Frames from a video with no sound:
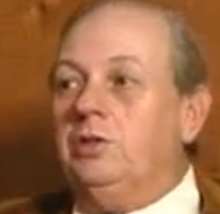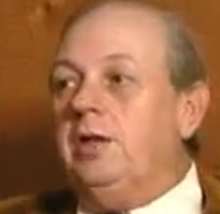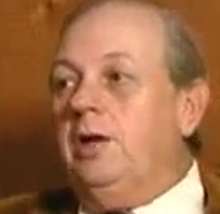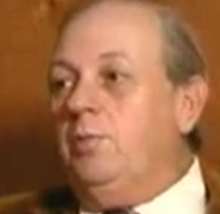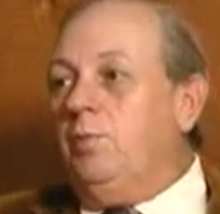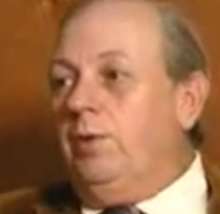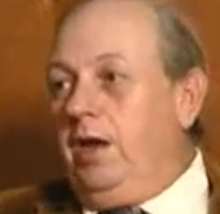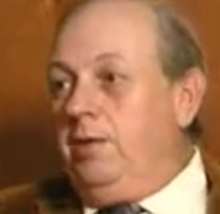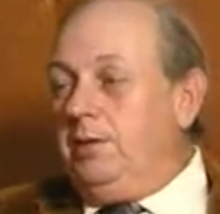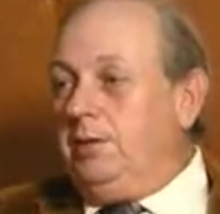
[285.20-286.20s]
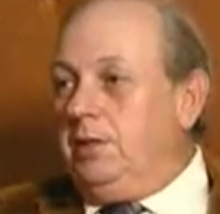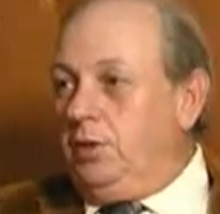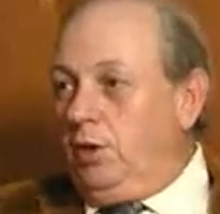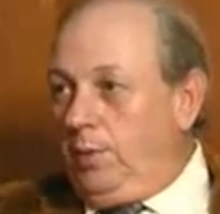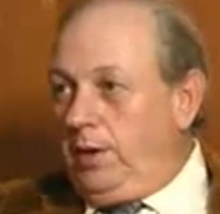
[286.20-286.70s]
because they came
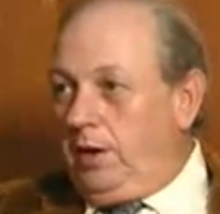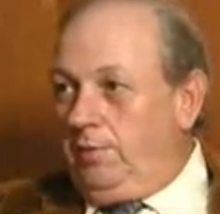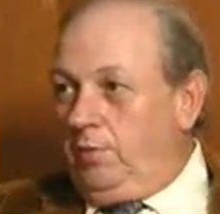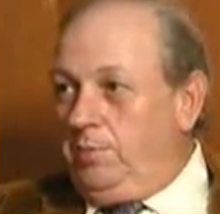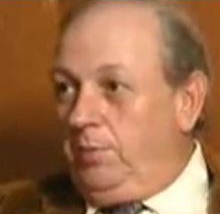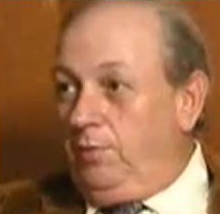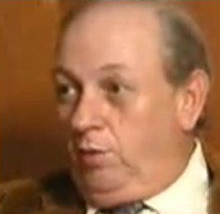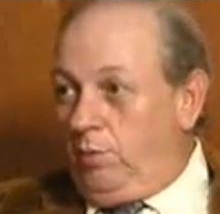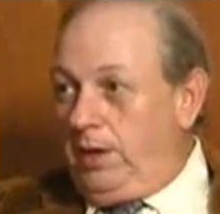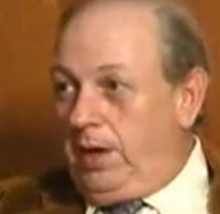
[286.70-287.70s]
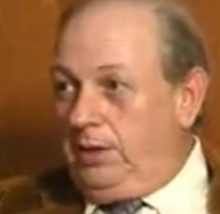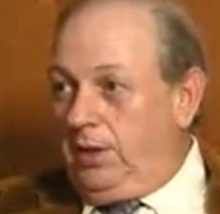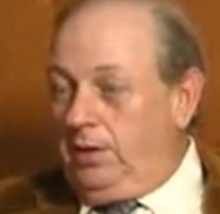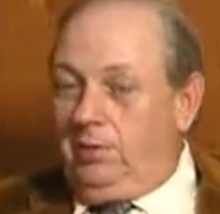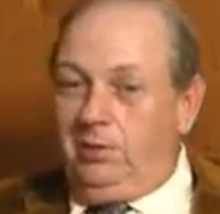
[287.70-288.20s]
and did their recovery before we
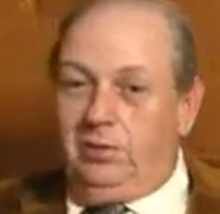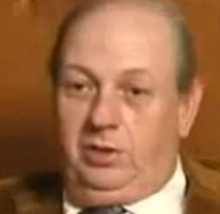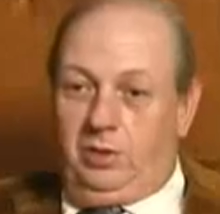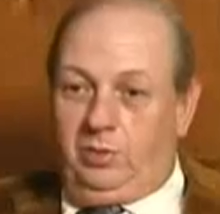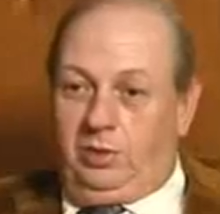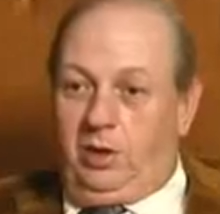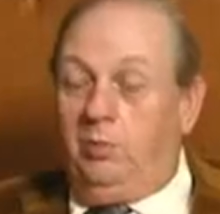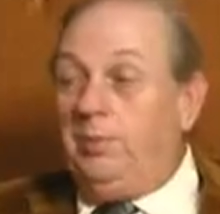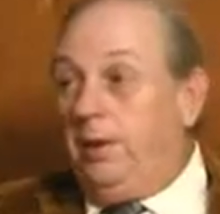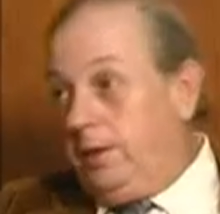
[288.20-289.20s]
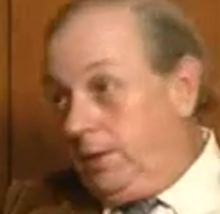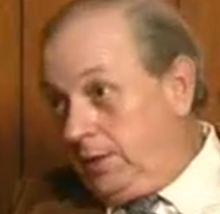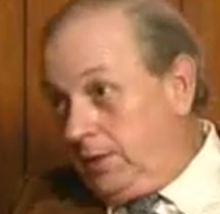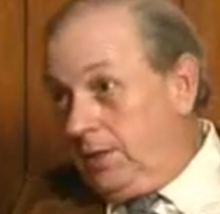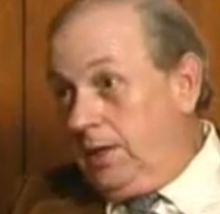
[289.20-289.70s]
got there? Don't know, but
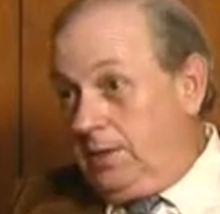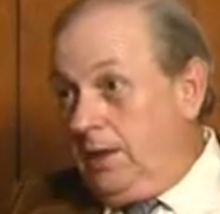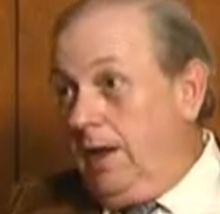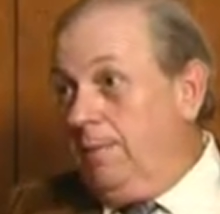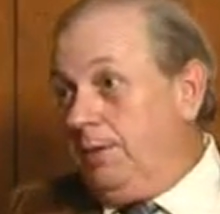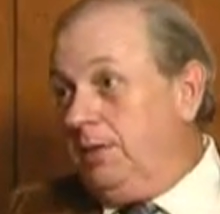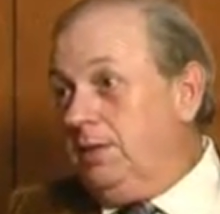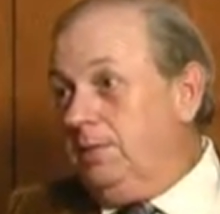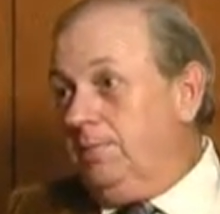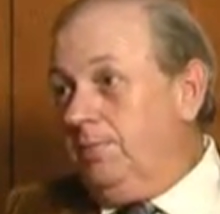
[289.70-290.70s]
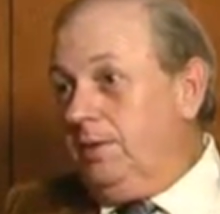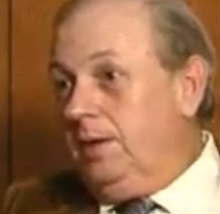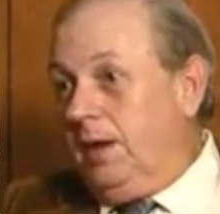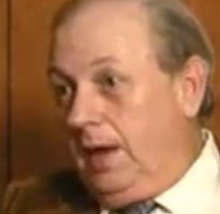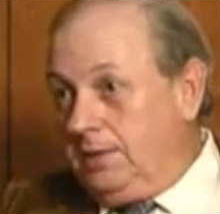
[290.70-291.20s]
it has happened.
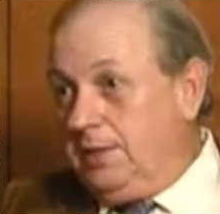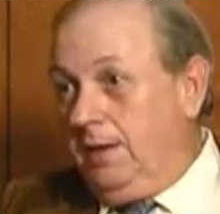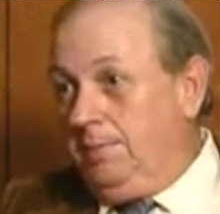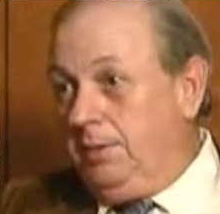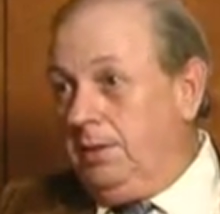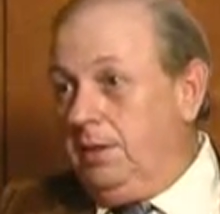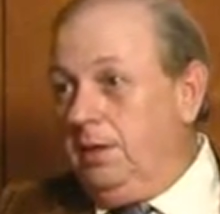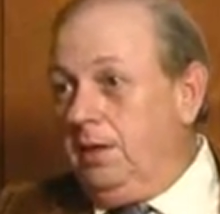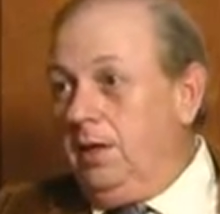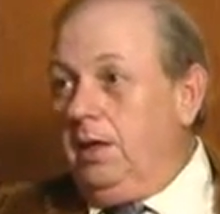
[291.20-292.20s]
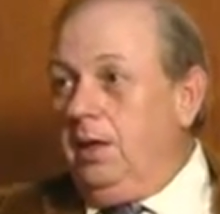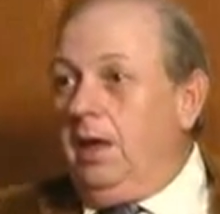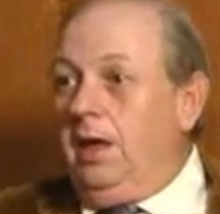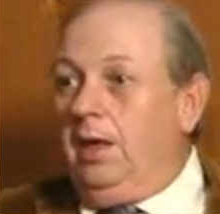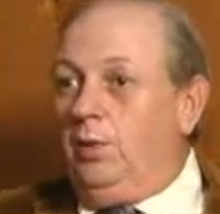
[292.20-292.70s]
It has happened.
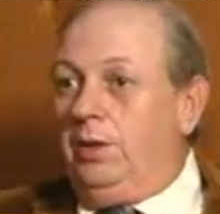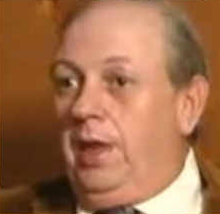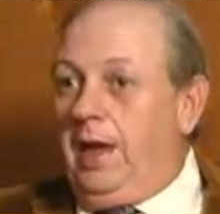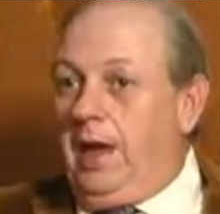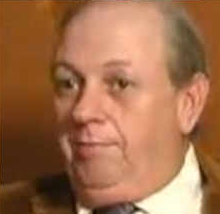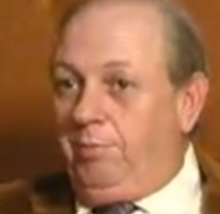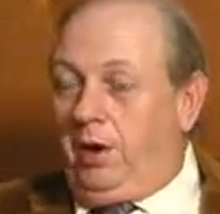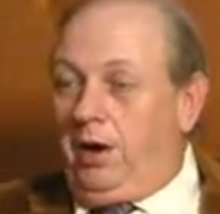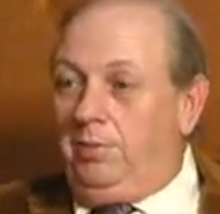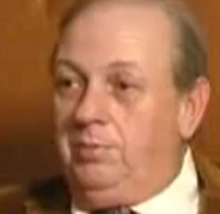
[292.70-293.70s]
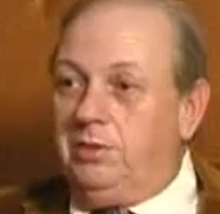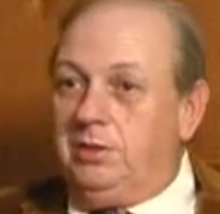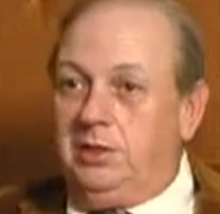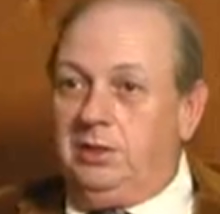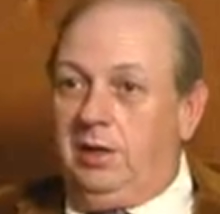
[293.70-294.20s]
When they have
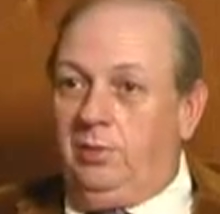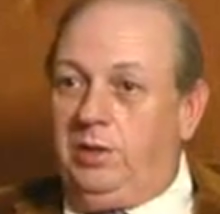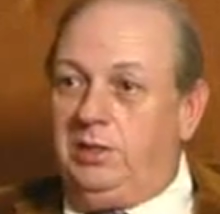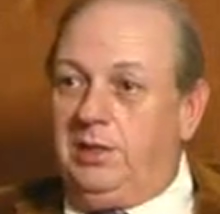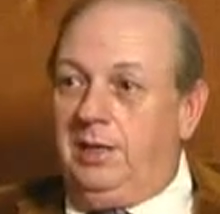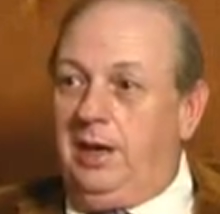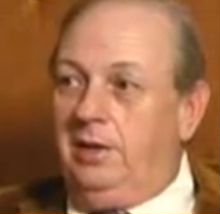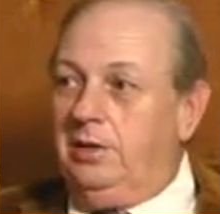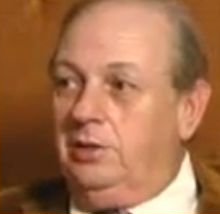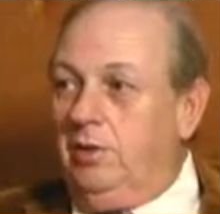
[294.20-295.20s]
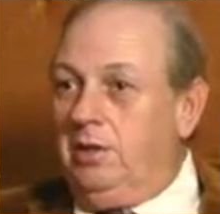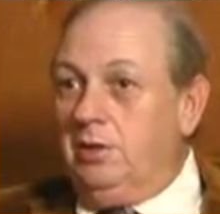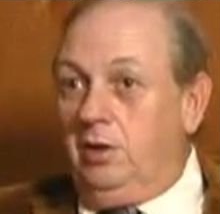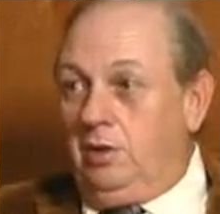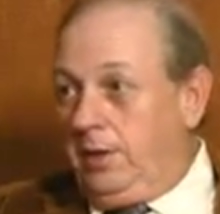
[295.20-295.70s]
problems, just like we send out a
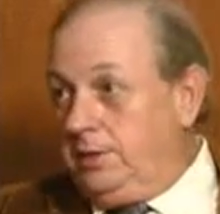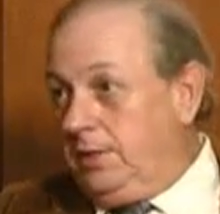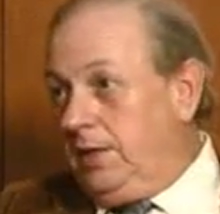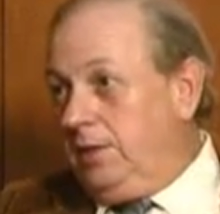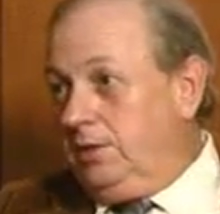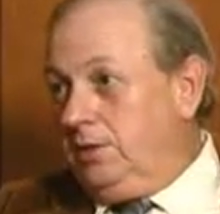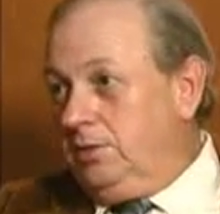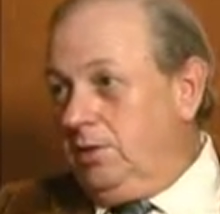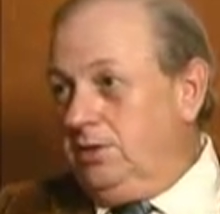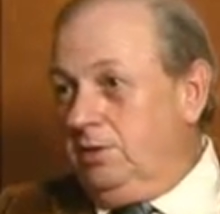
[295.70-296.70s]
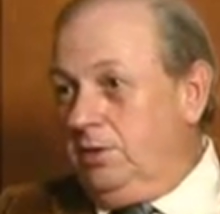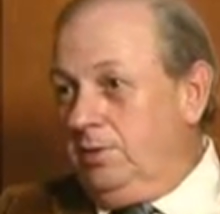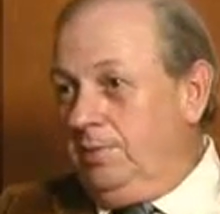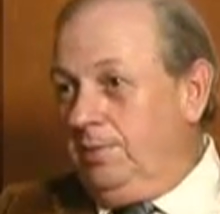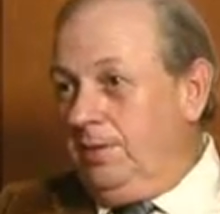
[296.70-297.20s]
distress call, they send out a distress
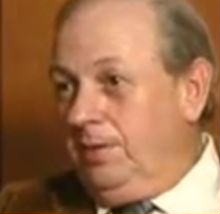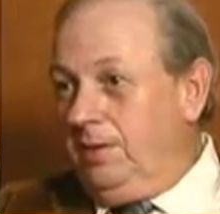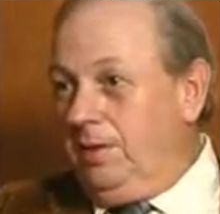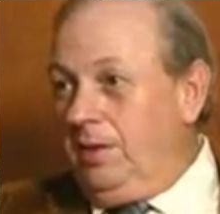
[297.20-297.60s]
call,